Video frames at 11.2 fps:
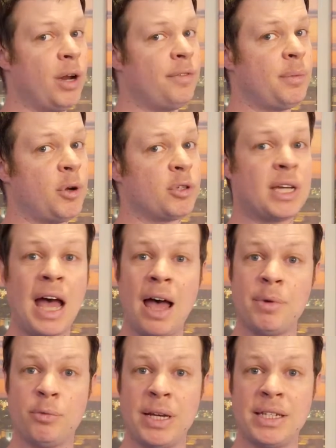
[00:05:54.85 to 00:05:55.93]
One of the most
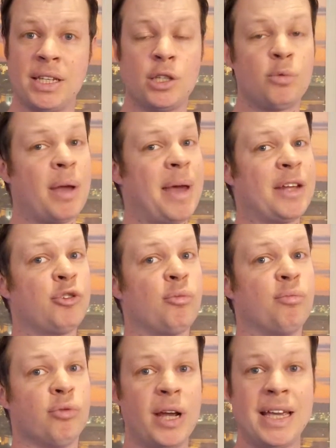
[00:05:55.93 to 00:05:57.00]
common reasons why Metro
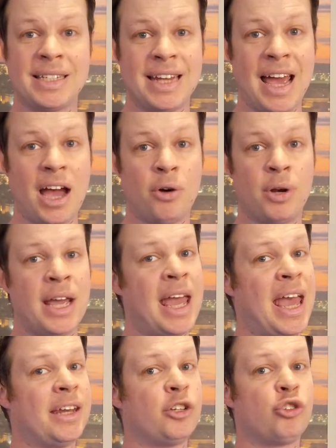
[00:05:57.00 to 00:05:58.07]
breaks down
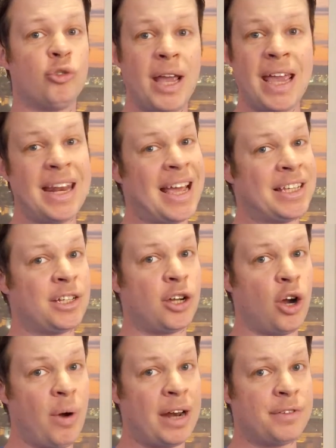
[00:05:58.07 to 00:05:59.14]
and a train has to
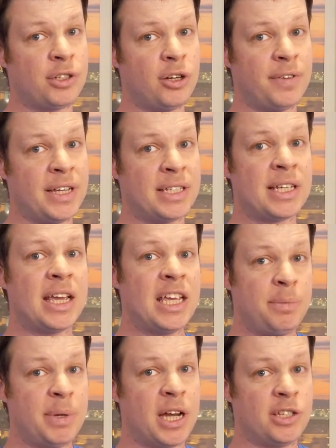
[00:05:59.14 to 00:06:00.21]
go out of service
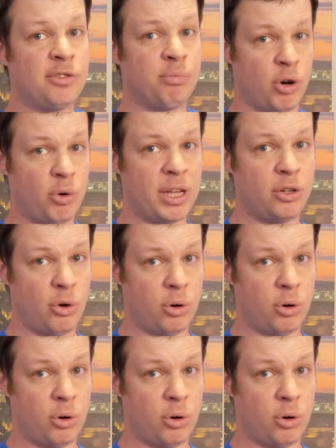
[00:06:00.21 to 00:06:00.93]
is because of broken